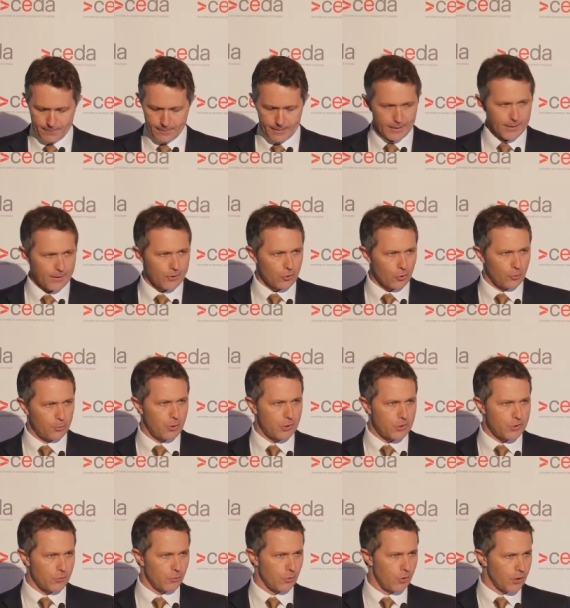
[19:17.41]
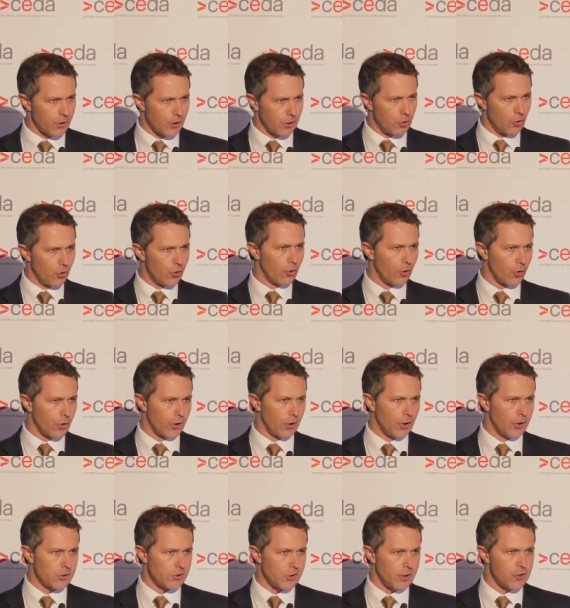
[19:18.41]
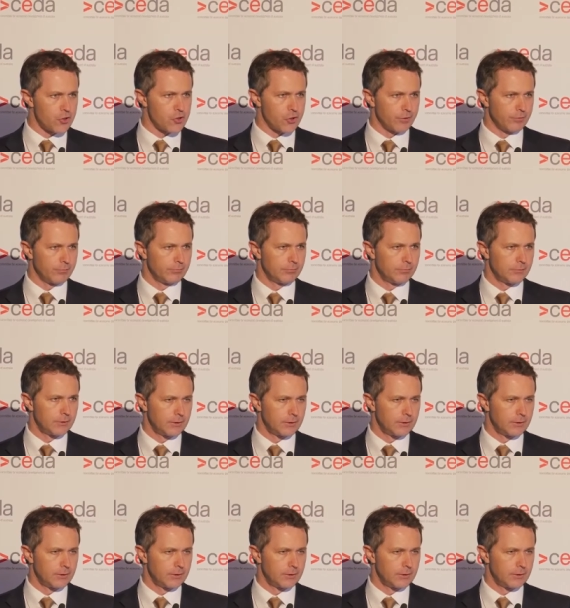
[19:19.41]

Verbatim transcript: another good piece of work, a good organisation